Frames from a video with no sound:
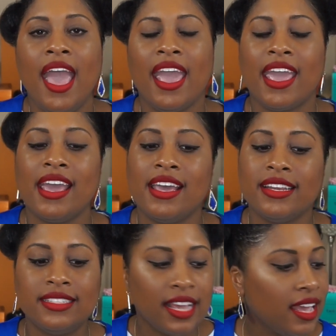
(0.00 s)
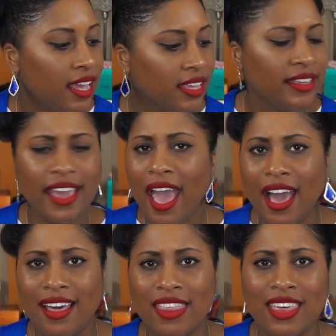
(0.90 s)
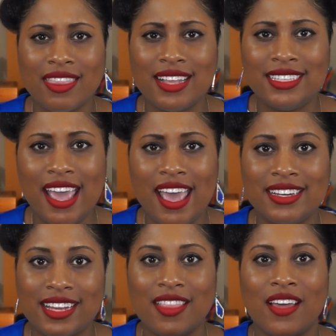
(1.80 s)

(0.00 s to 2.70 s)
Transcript: And yeah, I think that's it.